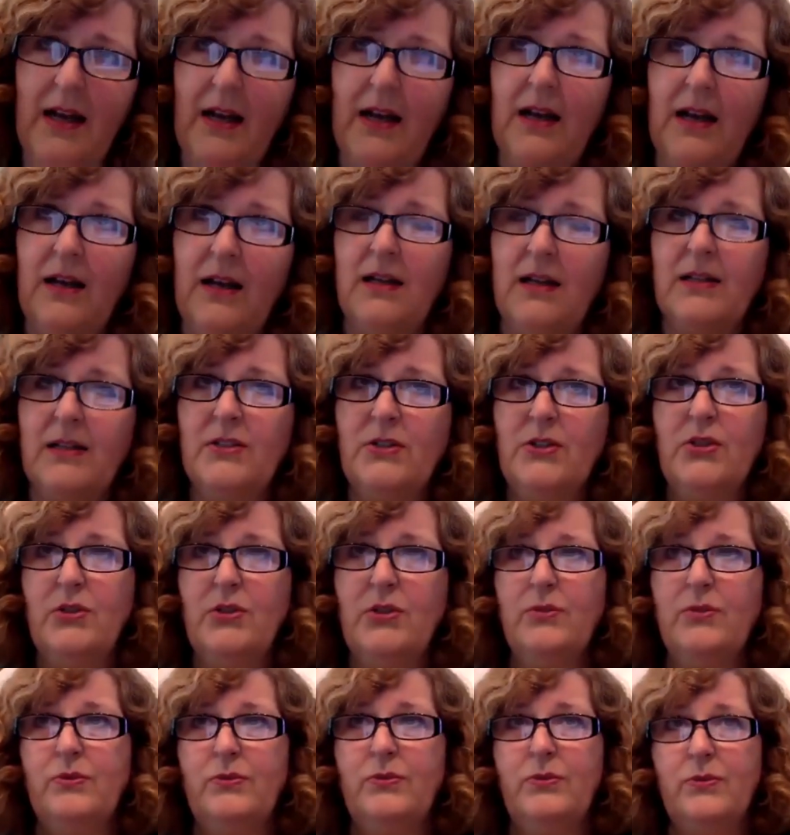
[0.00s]

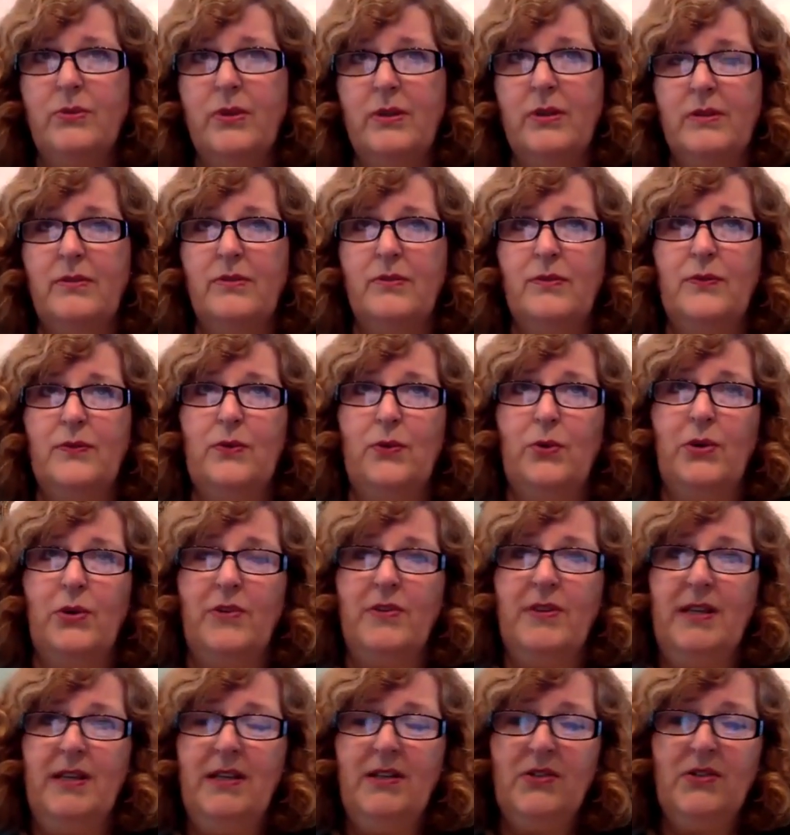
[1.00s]
for
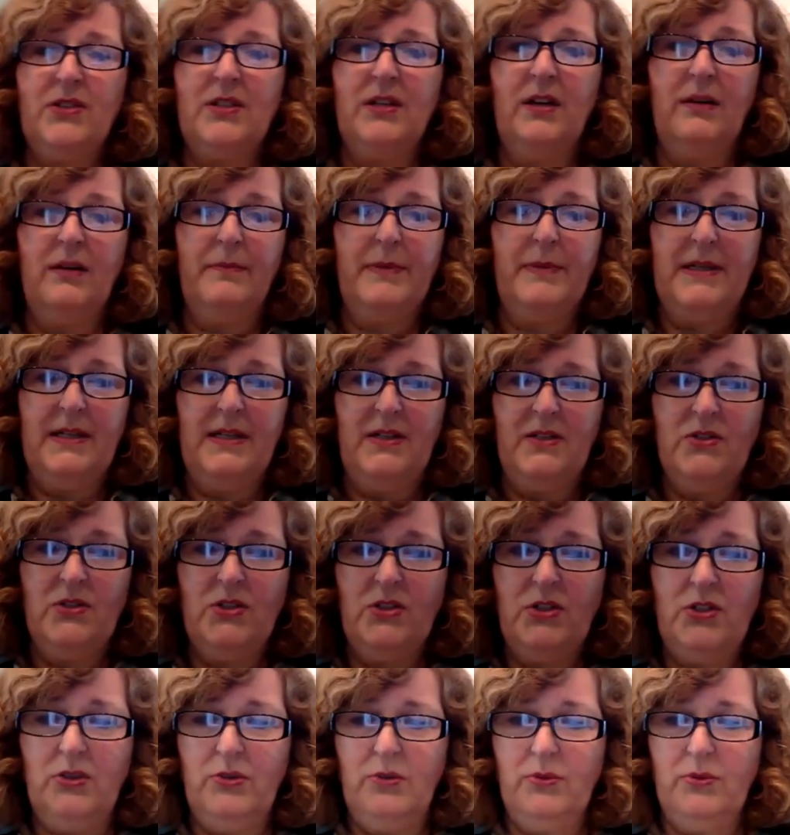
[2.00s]
these companies
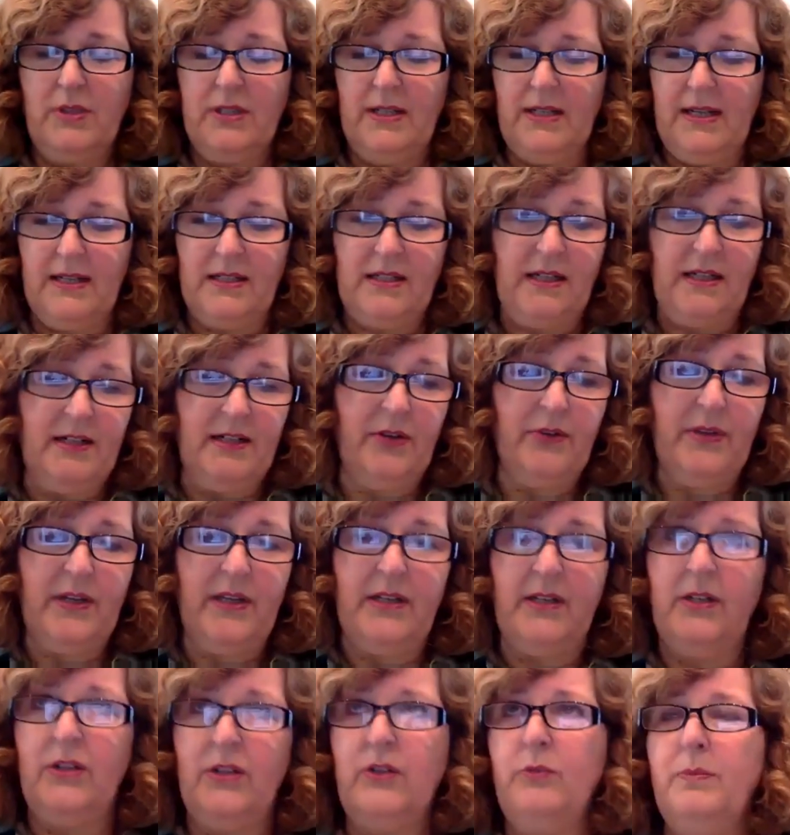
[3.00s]
to connect. I know
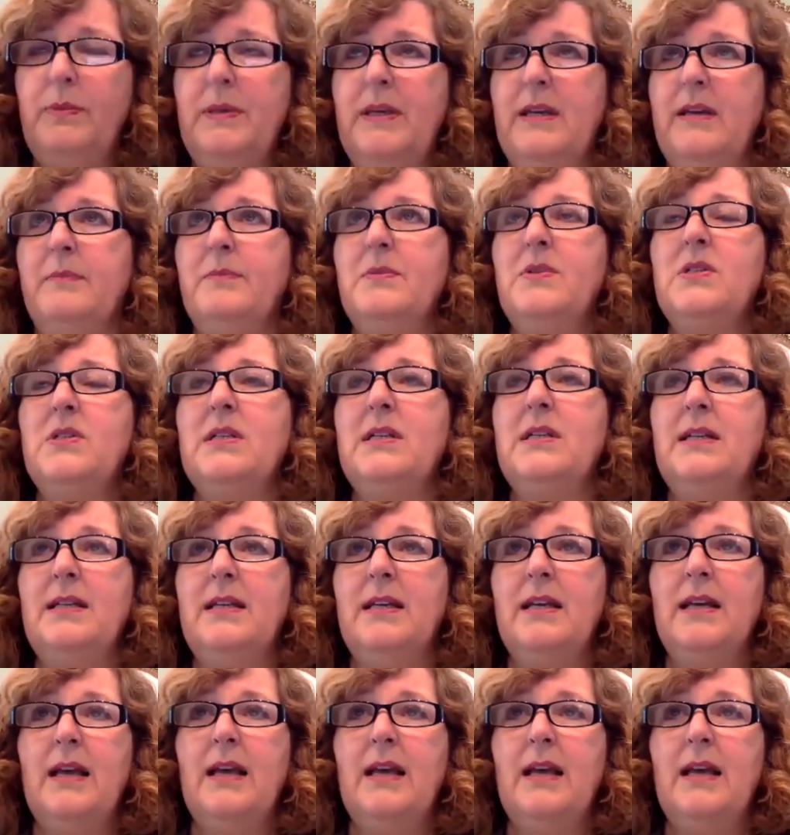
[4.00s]
that UPMC